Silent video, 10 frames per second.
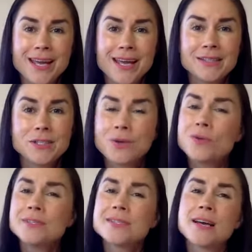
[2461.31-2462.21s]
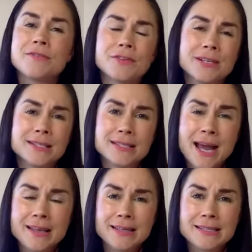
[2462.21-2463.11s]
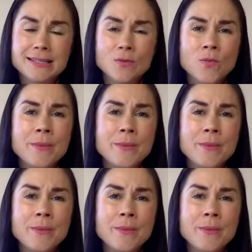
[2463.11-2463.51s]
and don't suffer in silence.